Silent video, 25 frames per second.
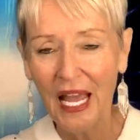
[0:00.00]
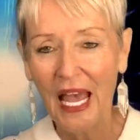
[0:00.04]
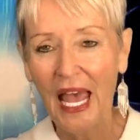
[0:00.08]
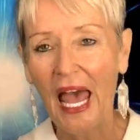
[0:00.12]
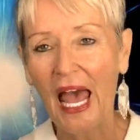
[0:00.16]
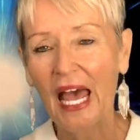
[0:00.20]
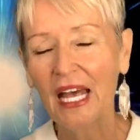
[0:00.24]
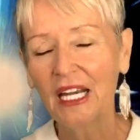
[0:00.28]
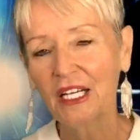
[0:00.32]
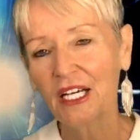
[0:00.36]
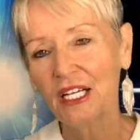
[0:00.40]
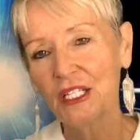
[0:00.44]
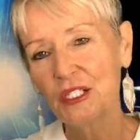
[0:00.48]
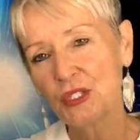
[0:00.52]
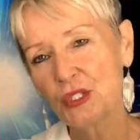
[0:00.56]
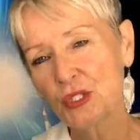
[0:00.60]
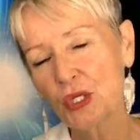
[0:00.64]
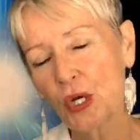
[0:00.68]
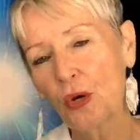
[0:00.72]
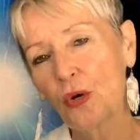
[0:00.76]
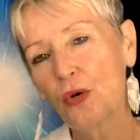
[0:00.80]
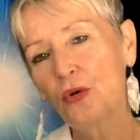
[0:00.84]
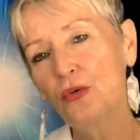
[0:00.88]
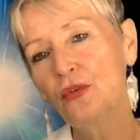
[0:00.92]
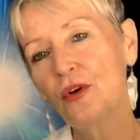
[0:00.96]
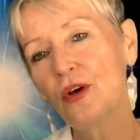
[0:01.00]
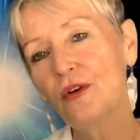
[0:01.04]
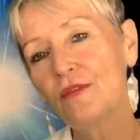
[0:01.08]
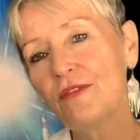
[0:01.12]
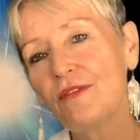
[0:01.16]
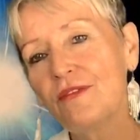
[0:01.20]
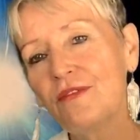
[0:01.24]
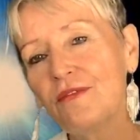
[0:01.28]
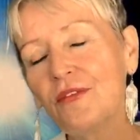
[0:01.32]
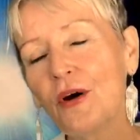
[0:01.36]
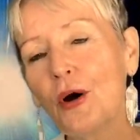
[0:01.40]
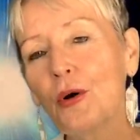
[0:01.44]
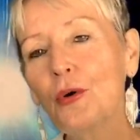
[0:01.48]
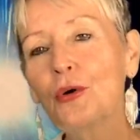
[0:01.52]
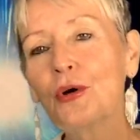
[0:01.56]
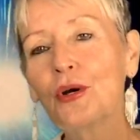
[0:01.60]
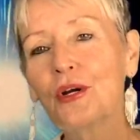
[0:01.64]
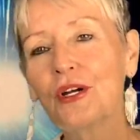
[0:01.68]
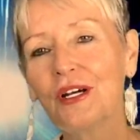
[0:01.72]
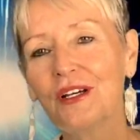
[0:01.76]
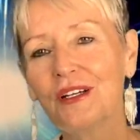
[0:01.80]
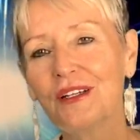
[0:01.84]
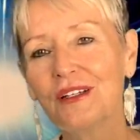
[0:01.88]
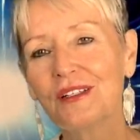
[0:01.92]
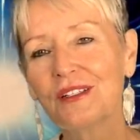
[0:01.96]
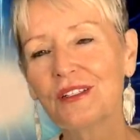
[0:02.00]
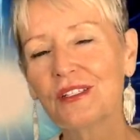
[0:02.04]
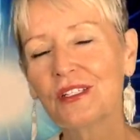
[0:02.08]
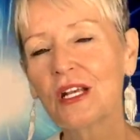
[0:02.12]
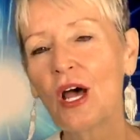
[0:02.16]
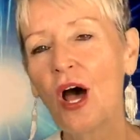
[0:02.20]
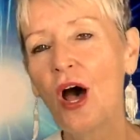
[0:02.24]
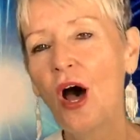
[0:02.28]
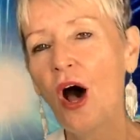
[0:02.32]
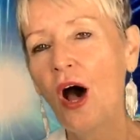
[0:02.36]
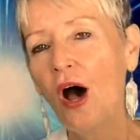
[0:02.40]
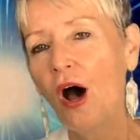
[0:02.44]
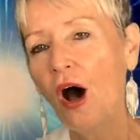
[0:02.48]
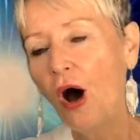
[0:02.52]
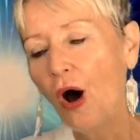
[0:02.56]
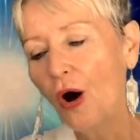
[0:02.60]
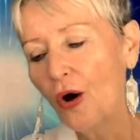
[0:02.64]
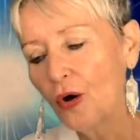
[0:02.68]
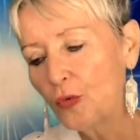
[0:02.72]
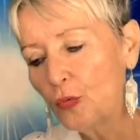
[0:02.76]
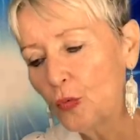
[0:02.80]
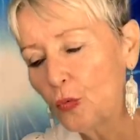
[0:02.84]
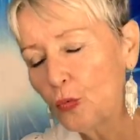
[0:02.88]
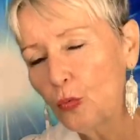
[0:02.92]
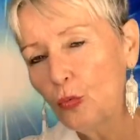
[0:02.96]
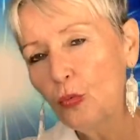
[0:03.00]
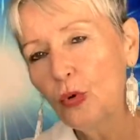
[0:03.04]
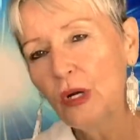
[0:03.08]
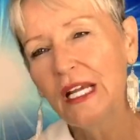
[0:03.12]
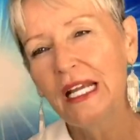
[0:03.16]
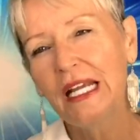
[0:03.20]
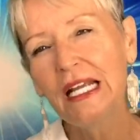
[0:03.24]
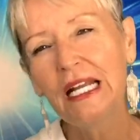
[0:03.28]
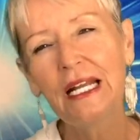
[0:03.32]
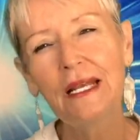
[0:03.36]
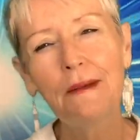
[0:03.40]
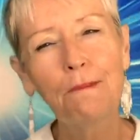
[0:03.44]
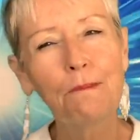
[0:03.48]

and I don't focus on really